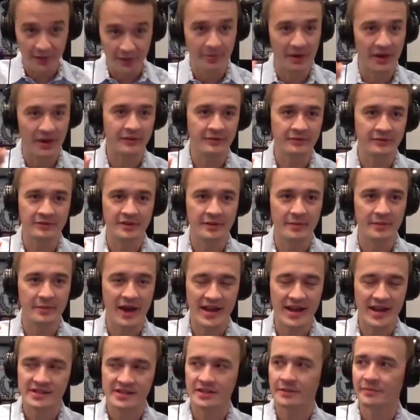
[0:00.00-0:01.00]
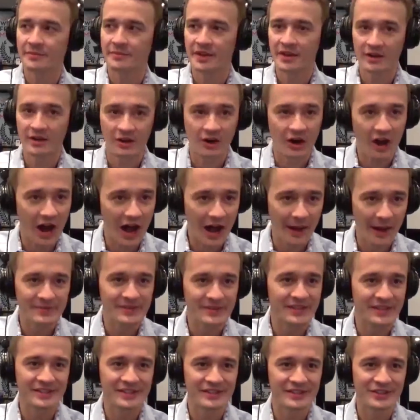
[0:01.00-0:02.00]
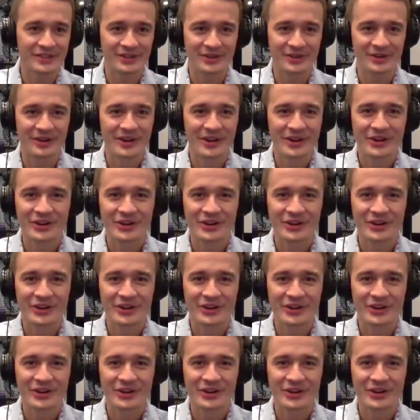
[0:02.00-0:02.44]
button to buy something or opt into your